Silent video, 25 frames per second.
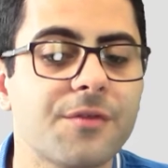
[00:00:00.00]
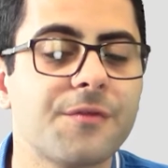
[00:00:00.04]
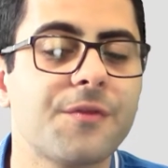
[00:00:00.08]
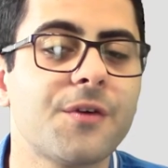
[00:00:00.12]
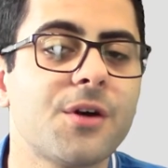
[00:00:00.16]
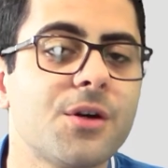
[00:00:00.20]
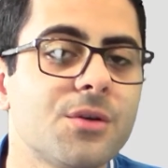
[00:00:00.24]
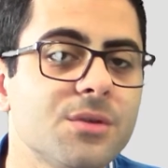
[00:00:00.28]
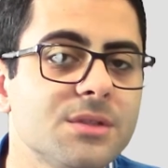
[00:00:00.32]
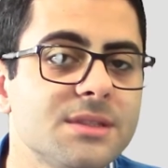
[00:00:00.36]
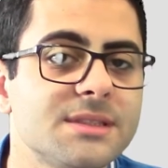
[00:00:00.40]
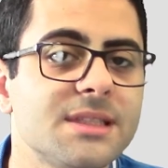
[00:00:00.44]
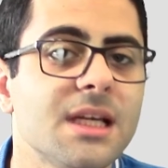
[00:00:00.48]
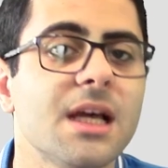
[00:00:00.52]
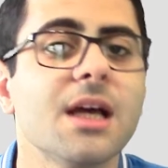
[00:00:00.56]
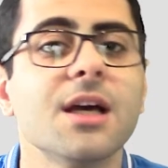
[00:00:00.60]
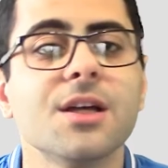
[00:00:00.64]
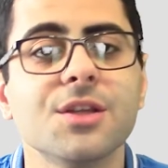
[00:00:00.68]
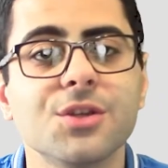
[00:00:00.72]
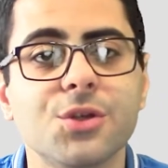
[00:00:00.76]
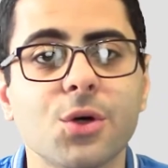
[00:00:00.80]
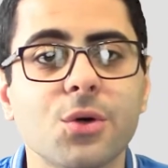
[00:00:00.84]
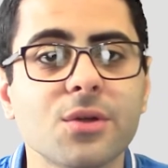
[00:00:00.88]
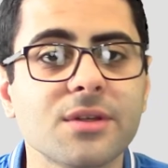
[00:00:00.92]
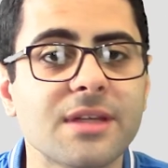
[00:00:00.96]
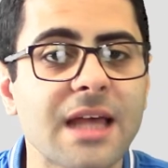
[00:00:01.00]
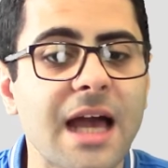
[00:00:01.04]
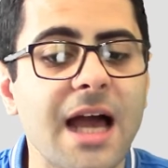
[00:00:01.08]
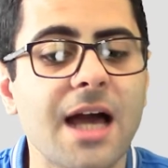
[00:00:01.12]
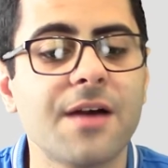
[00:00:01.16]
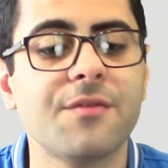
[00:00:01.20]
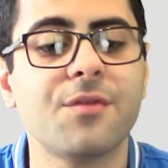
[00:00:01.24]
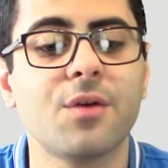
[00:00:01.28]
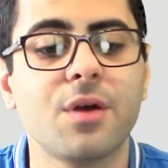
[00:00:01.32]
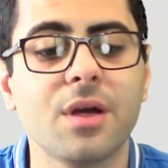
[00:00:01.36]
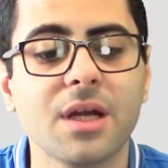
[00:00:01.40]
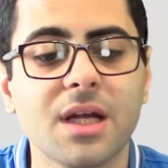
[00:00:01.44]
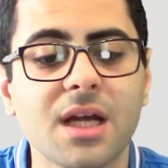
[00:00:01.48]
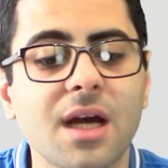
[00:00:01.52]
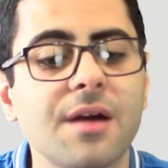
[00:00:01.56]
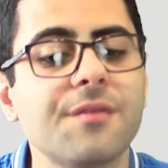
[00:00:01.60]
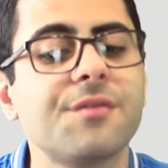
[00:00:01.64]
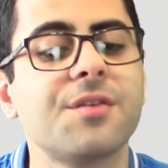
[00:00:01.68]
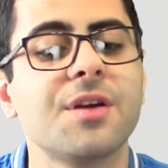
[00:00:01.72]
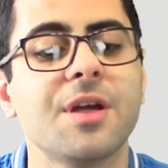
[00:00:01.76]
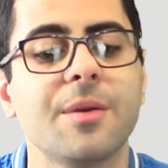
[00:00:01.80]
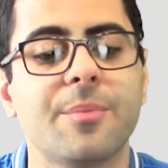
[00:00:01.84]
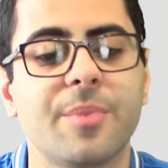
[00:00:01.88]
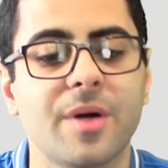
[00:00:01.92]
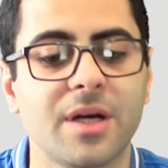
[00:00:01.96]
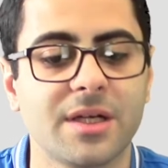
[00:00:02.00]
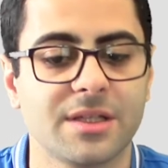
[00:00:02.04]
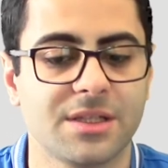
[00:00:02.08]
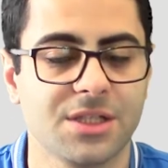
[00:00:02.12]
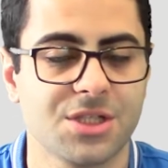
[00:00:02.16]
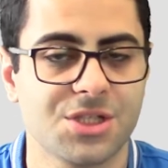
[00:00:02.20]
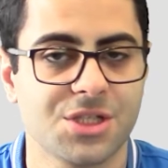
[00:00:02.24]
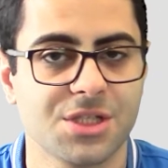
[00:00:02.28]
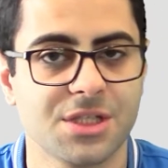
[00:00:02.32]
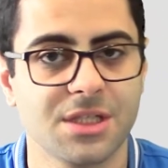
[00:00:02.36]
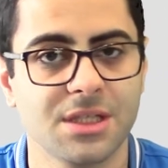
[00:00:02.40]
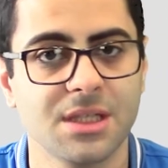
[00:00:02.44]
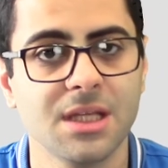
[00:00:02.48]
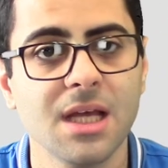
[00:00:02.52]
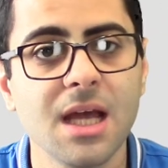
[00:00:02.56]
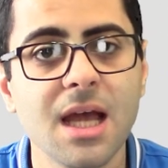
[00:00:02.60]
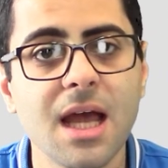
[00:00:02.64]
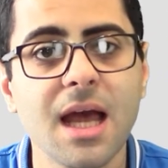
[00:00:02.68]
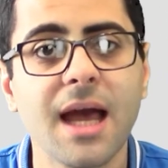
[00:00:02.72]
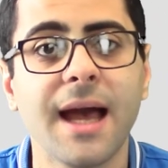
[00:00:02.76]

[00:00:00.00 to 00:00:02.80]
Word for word: phones don't have a recovery partition